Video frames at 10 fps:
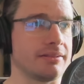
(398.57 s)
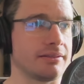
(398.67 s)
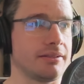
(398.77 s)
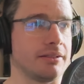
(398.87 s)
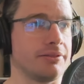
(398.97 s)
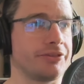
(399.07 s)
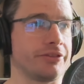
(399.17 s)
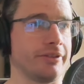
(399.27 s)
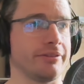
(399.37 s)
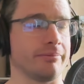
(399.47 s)
You know, it's a
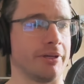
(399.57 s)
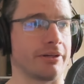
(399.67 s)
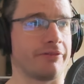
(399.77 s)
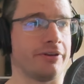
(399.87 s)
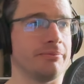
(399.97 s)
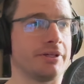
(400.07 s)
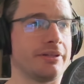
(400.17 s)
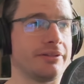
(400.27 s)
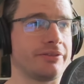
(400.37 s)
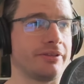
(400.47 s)
decent microphone, but
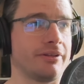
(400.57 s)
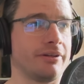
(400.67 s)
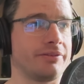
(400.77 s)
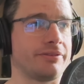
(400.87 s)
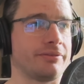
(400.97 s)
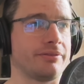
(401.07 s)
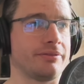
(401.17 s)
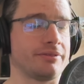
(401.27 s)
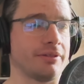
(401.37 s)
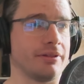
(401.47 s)
it's a lot of
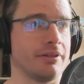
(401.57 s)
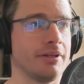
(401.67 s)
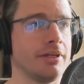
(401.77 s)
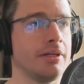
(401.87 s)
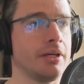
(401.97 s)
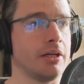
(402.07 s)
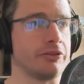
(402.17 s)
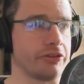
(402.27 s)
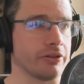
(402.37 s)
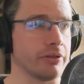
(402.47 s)
sir
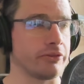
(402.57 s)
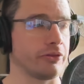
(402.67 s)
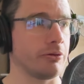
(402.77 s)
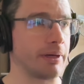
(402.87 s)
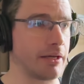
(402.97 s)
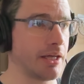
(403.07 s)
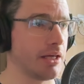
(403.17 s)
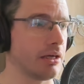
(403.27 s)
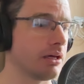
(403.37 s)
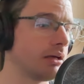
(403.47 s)
to about
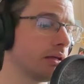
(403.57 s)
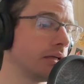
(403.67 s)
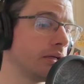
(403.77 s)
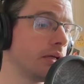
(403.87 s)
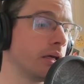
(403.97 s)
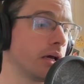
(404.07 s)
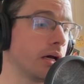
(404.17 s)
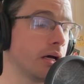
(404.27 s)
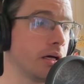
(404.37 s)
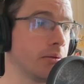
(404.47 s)
here,
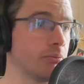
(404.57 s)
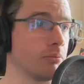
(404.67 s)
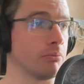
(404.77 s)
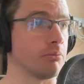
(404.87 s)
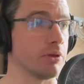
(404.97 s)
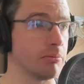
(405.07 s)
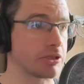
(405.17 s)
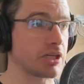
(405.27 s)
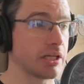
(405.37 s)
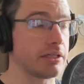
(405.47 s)
with a much
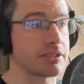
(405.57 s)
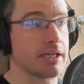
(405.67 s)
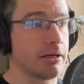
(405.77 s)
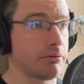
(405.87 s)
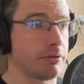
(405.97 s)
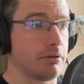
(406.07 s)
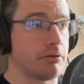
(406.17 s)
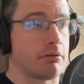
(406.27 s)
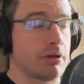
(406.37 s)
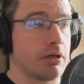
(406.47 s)
cleaner sound,
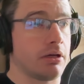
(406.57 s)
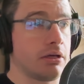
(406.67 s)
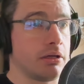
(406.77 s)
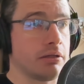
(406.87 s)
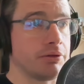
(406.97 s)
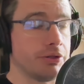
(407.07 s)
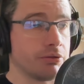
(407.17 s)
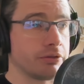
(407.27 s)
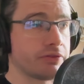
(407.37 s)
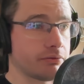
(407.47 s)
and the
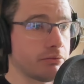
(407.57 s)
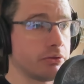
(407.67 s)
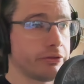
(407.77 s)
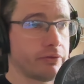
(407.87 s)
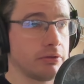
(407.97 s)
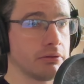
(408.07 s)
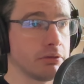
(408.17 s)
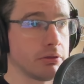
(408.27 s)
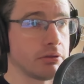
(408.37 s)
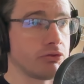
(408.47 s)
noise floor
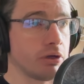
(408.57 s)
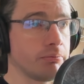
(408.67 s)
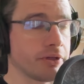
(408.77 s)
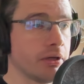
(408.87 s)
drops.